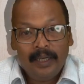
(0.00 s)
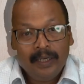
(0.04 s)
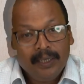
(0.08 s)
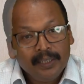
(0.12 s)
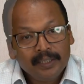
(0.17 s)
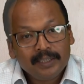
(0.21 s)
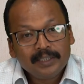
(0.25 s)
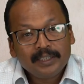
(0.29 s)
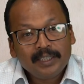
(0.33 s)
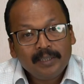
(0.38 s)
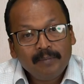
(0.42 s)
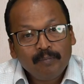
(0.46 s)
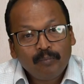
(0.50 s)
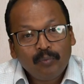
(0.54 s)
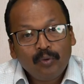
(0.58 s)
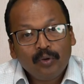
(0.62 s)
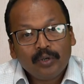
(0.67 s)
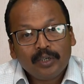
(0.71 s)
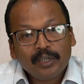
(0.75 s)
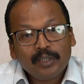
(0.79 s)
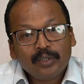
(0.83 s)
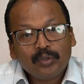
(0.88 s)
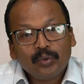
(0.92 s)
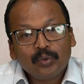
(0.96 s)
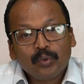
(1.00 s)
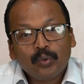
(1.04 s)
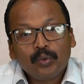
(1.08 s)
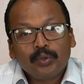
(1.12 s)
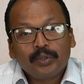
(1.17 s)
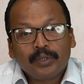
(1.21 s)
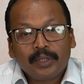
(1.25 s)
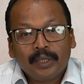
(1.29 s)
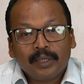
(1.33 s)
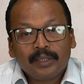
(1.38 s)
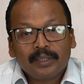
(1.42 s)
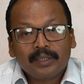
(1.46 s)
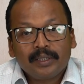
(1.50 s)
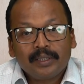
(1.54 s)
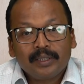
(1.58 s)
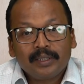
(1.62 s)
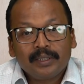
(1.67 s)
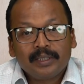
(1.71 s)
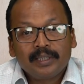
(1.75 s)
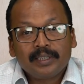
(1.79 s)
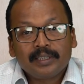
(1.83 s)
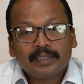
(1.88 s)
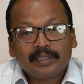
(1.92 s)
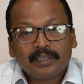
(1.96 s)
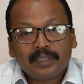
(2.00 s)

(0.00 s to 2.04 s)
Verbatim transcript: It is important to note that these